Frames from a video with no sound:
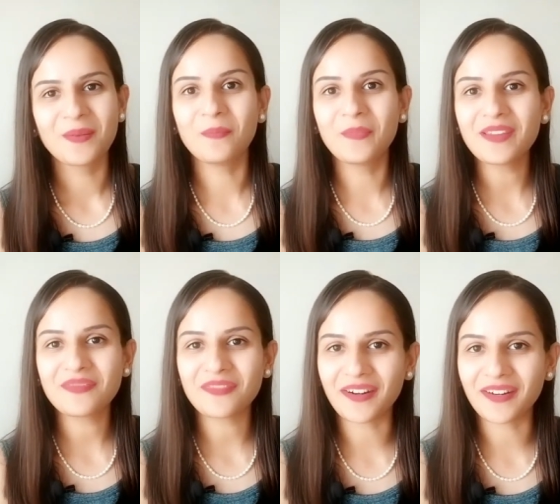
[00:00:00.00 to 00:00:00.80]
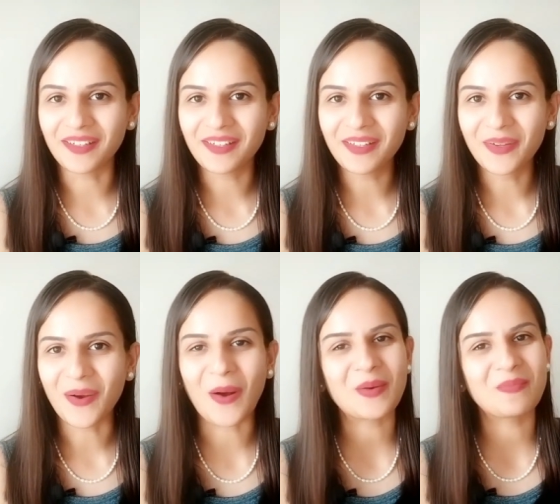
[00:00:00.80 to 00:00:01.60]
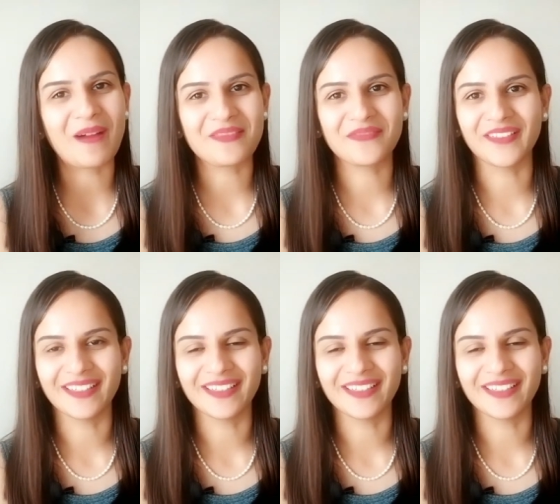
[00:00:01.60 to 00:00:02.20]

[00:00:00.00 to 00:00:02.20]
befuddled, or baffled.